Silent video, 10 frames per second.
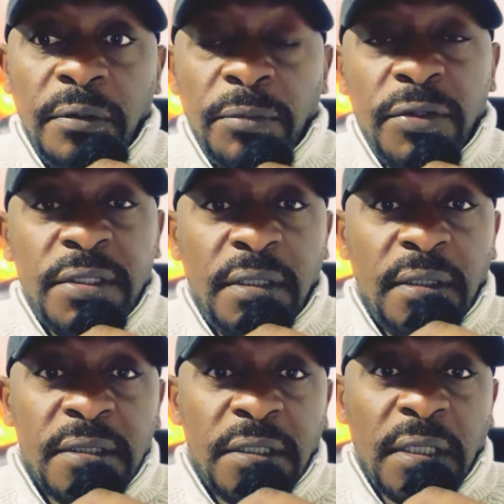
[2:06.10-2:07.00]
But you see,
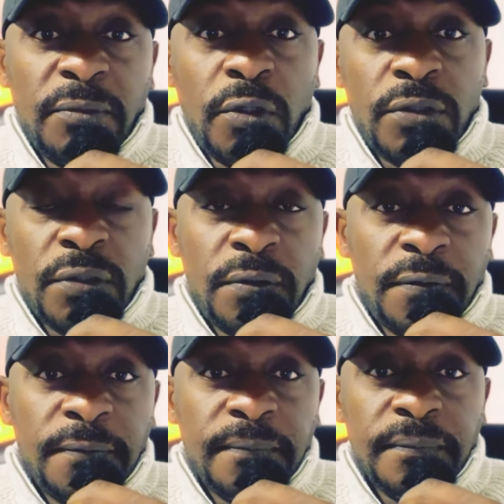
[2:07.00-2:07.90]
as the time goes
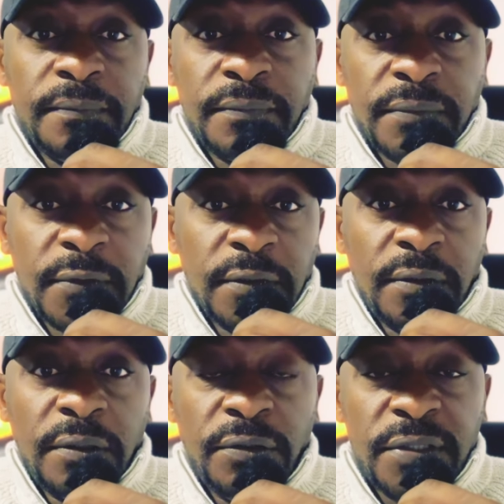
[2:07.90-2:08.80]
on,
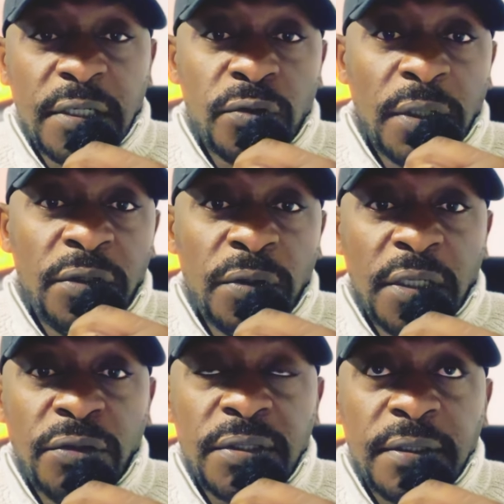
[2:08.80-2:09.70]
you start to
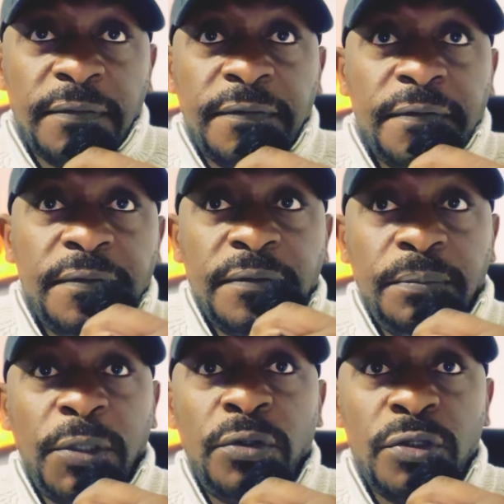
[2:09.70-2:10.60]
educate yourself
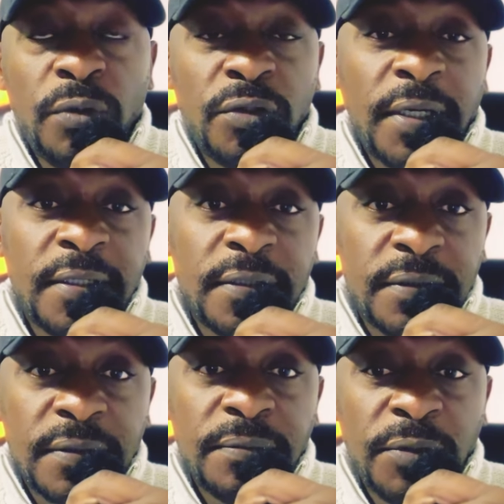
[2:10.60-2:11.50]
because you want
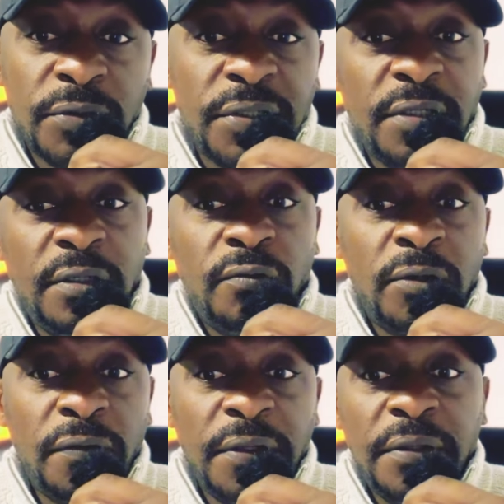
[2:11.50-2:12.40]
answers. Because you see,
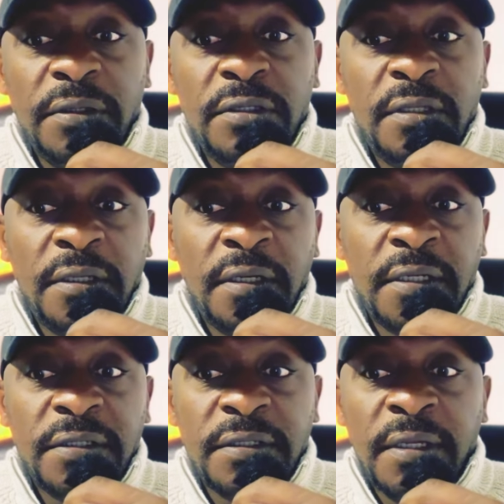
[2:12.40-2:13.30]
one of the things that the
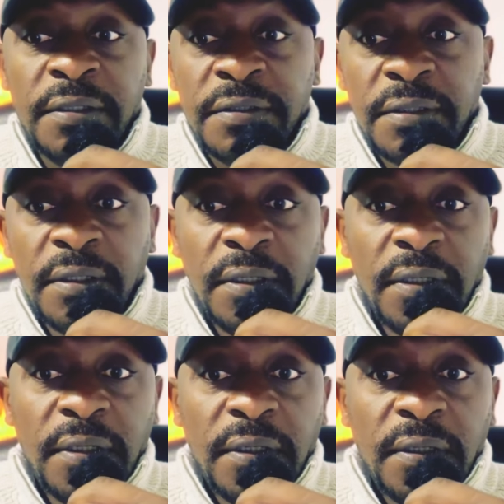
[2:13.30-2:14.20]
narcissist does,
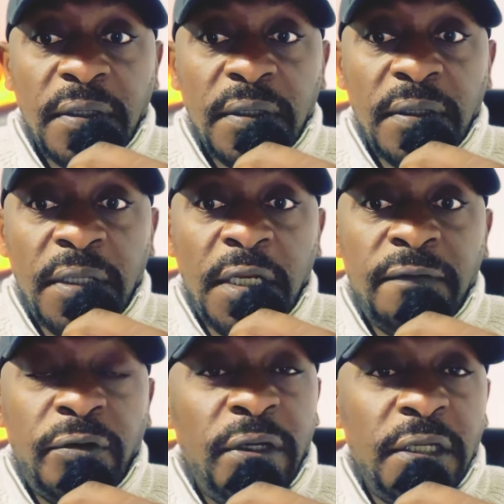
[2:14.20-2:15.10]
they
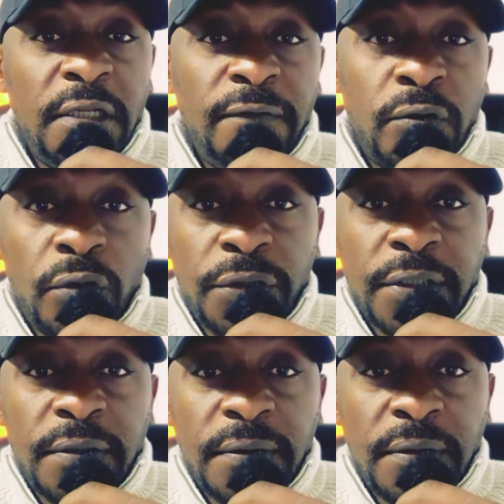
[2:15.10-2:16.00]
never really give you
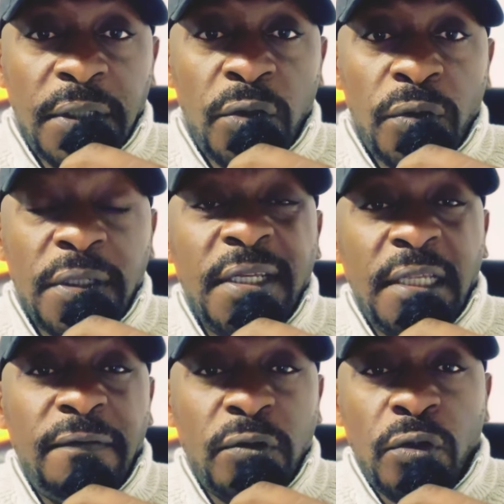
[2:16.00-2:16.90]
closure. They don't
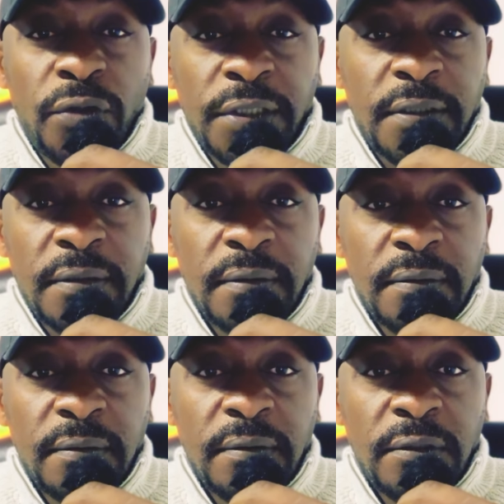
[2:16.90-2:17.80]
give you closure
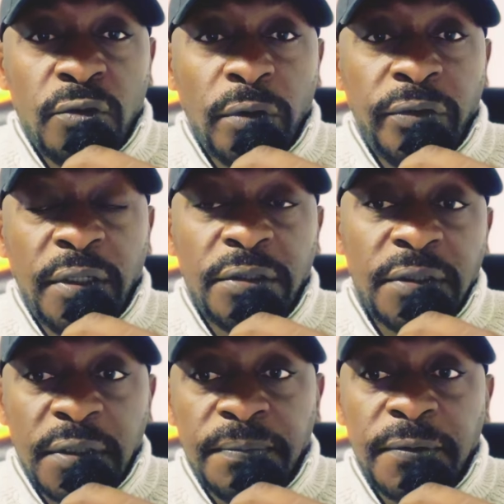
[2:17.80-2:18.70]
to a
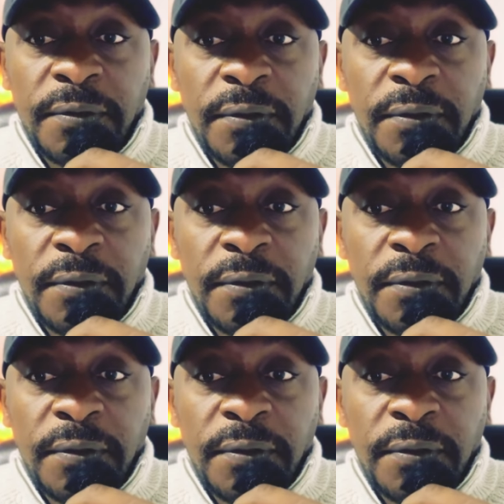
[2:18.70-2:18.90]
relationship.